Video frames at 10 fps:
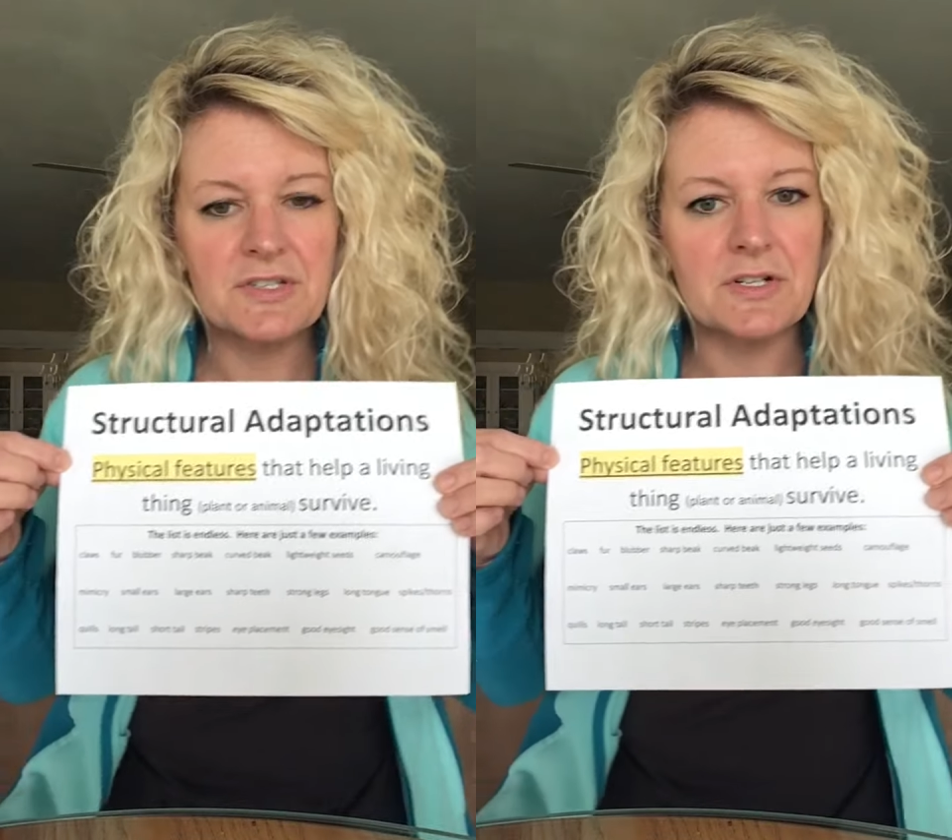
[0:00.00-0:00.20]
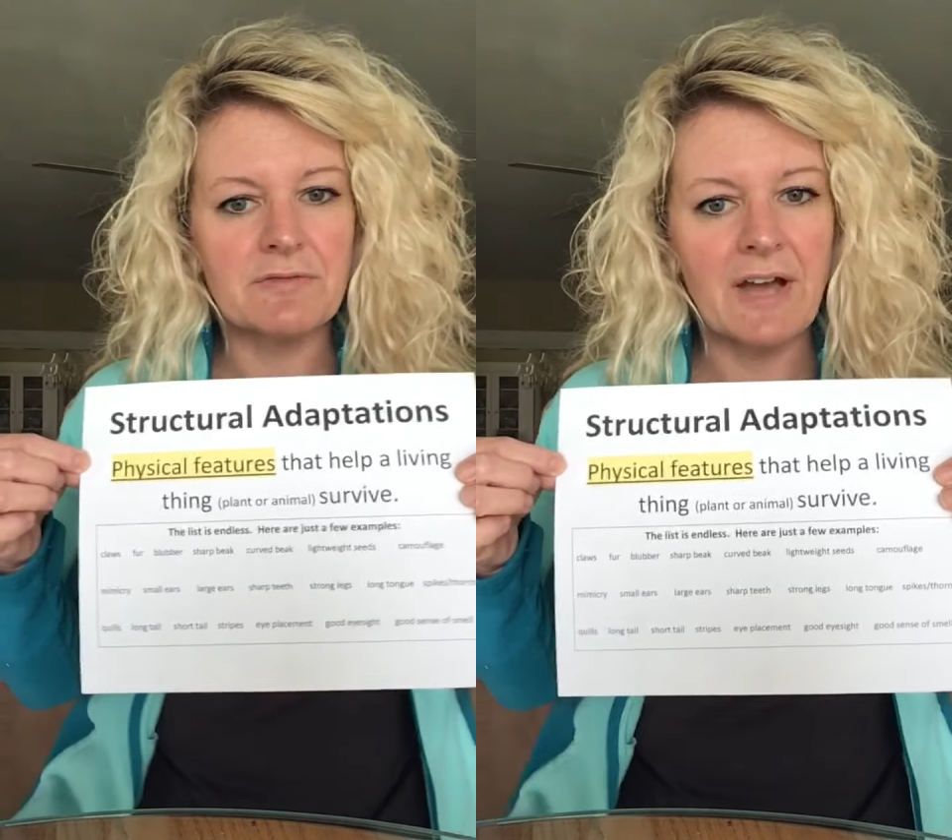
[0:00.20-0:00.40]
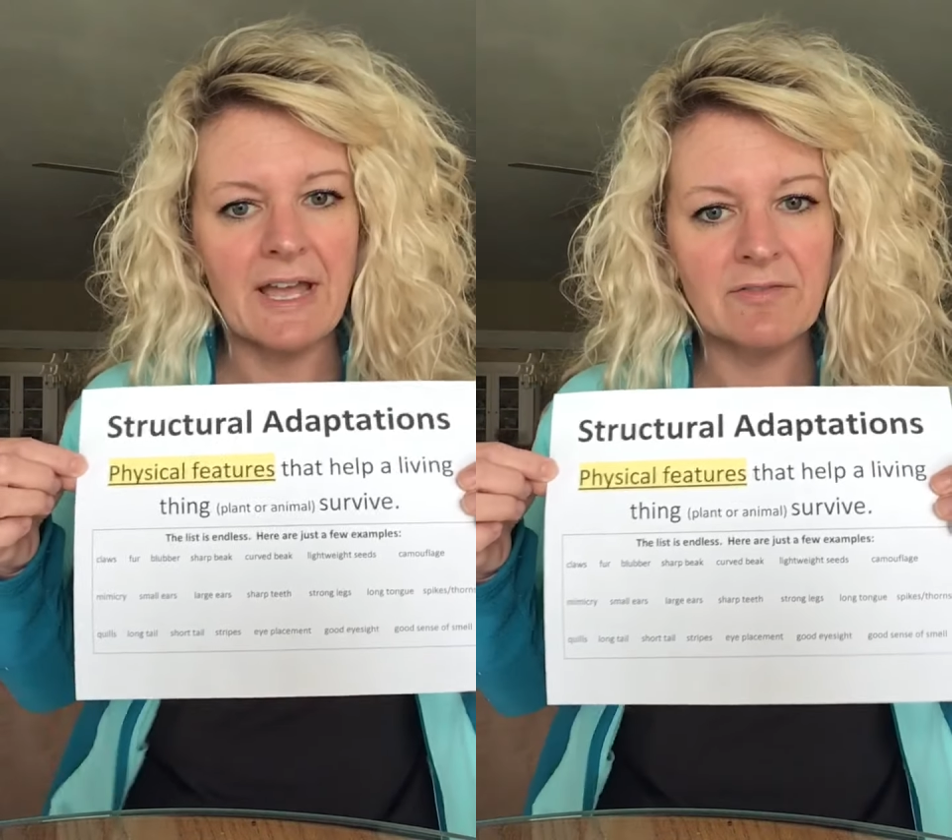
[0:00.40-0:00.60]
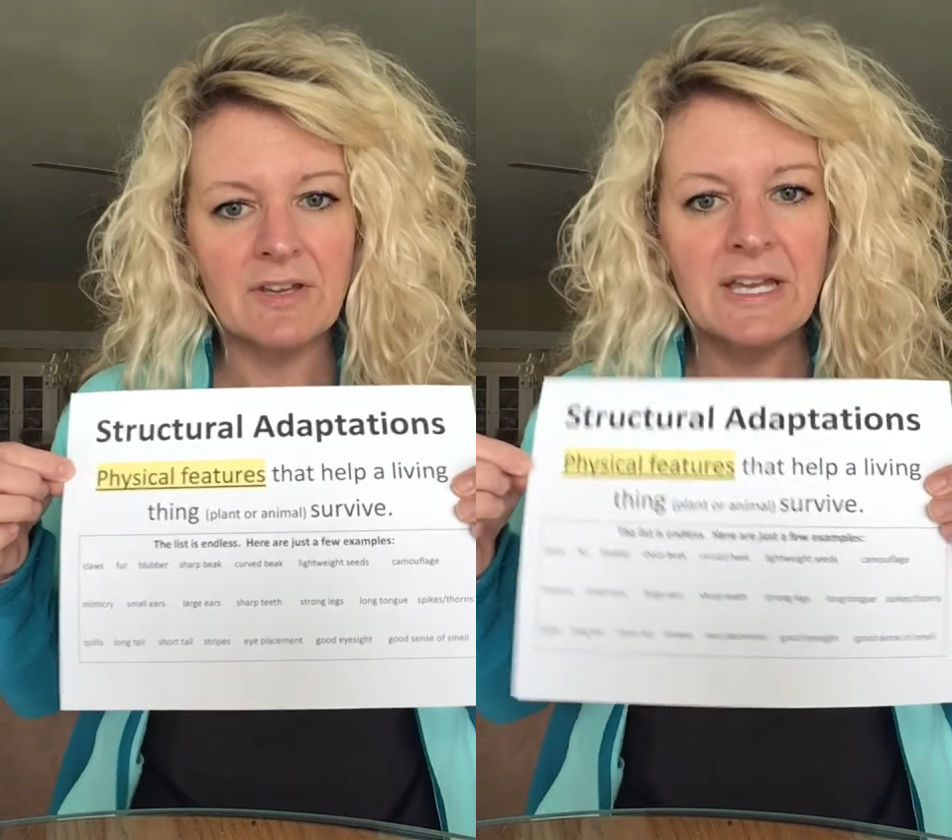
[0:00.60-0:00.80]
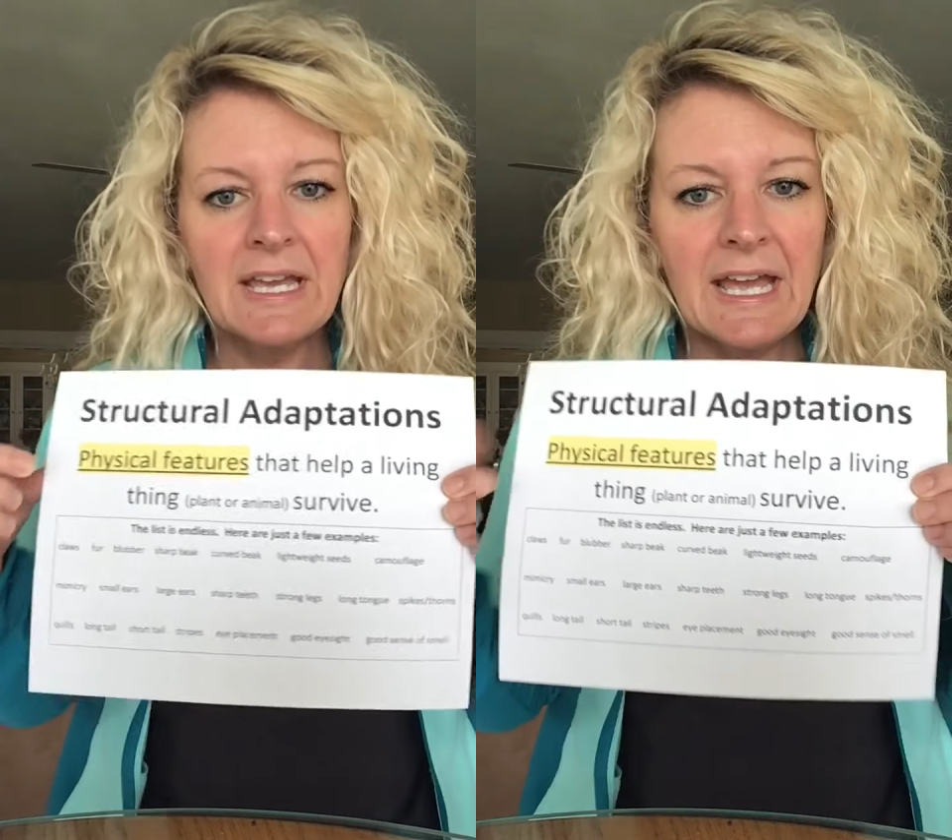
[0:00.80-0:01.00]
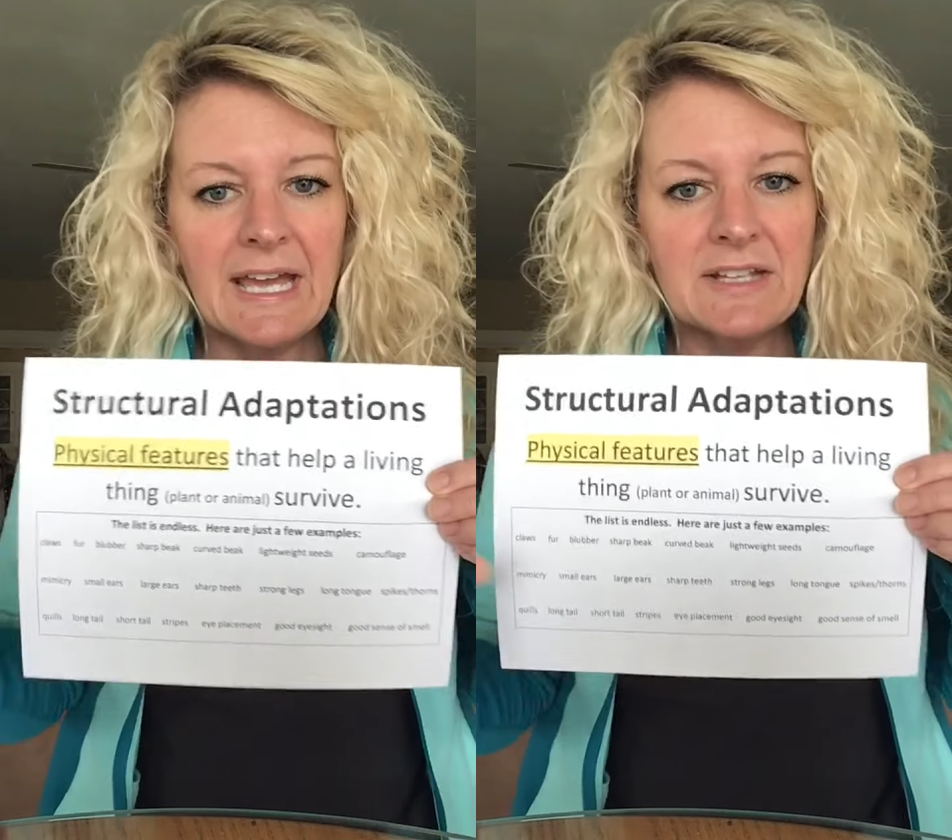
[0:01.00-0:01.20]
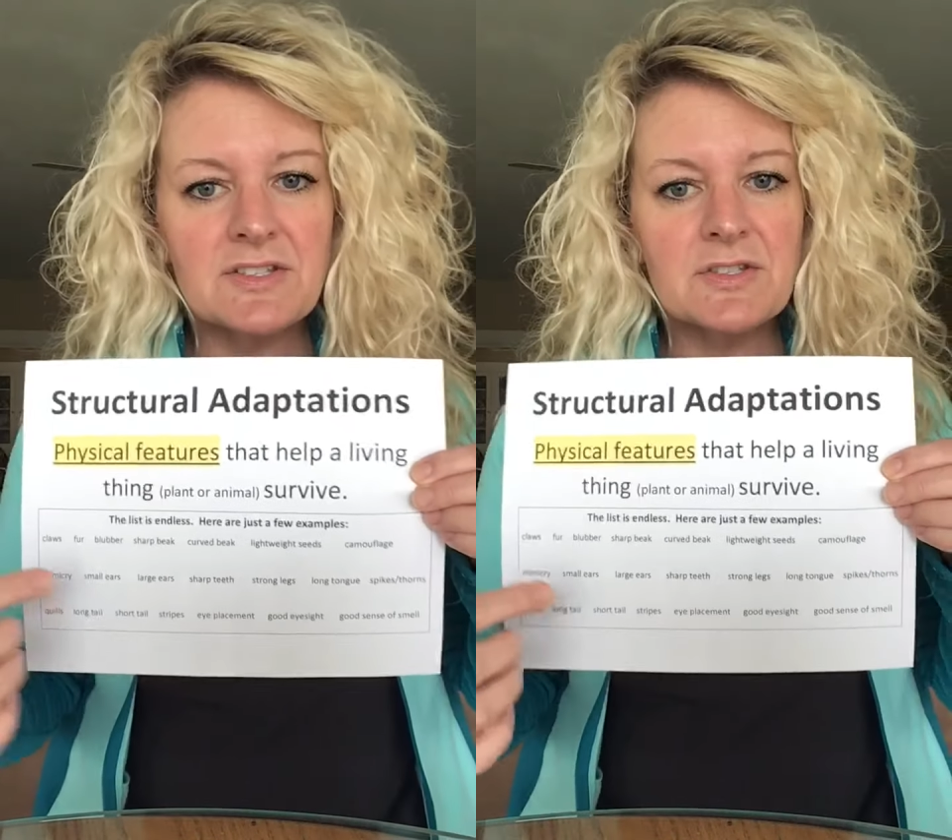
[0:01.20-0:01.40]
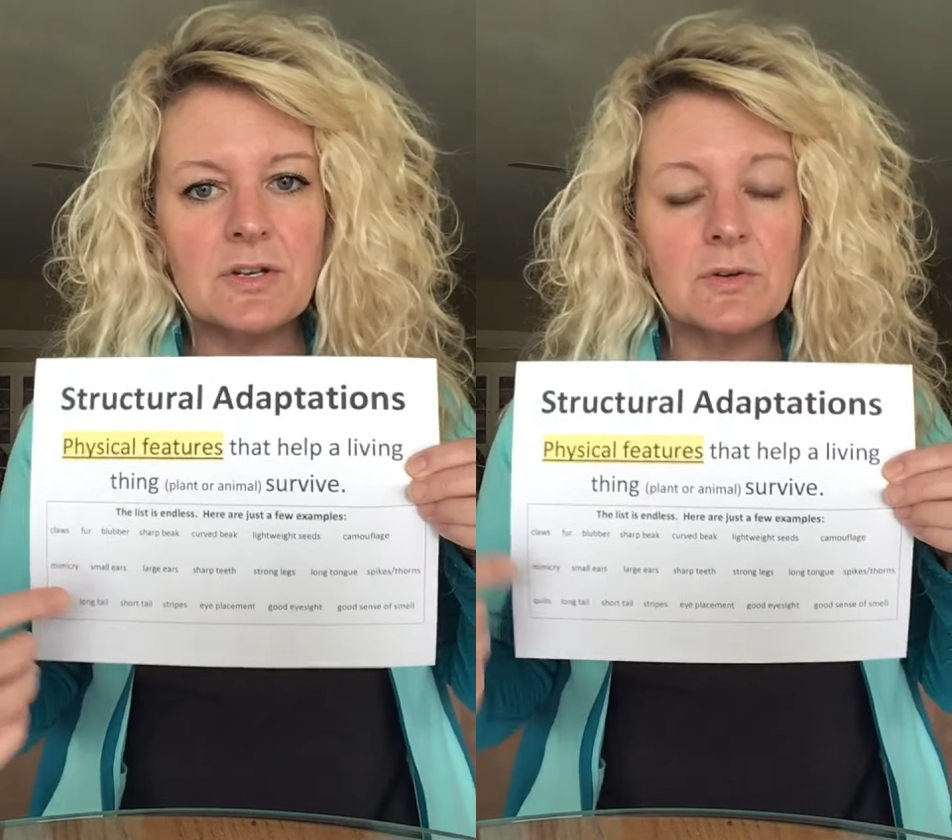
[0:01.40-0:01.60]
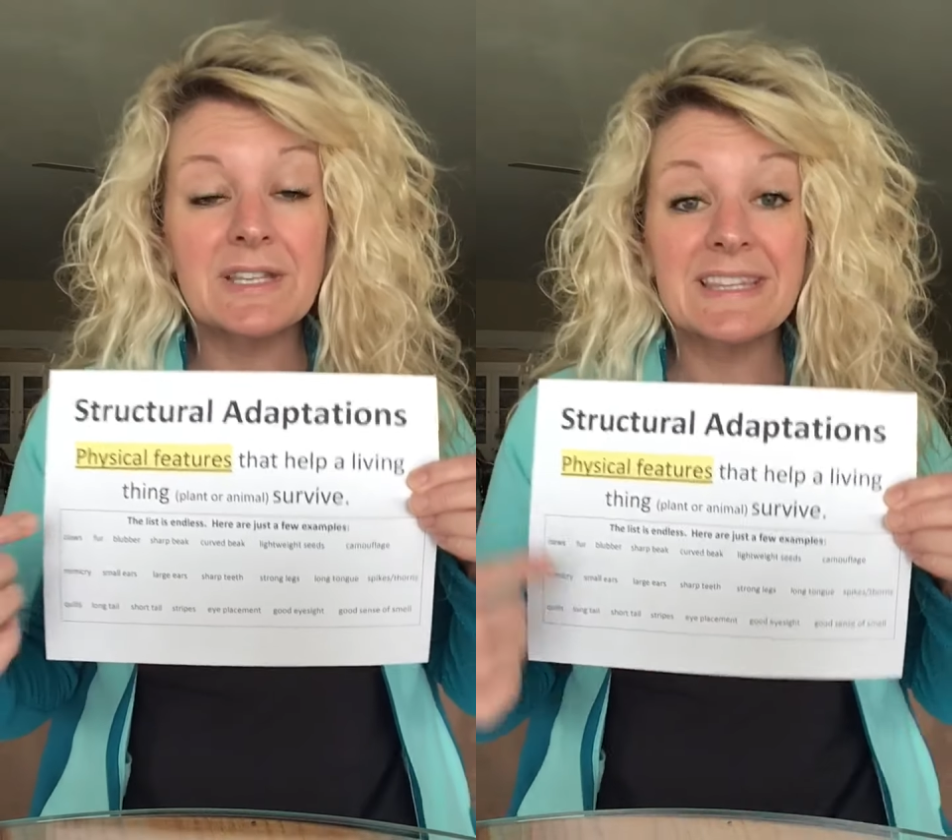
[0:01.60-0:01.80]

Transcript: survive. And so